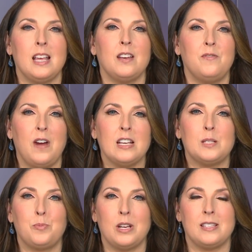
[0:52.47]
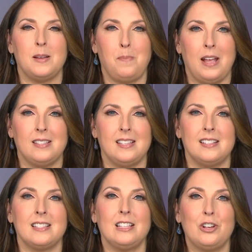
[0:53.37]
and Vice President
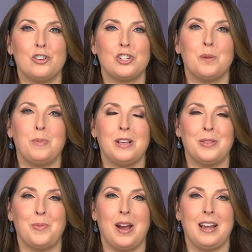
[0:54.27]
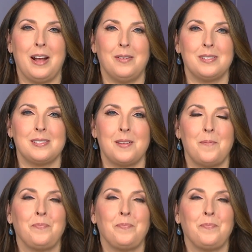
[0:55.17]
Pence's leadership in the White House.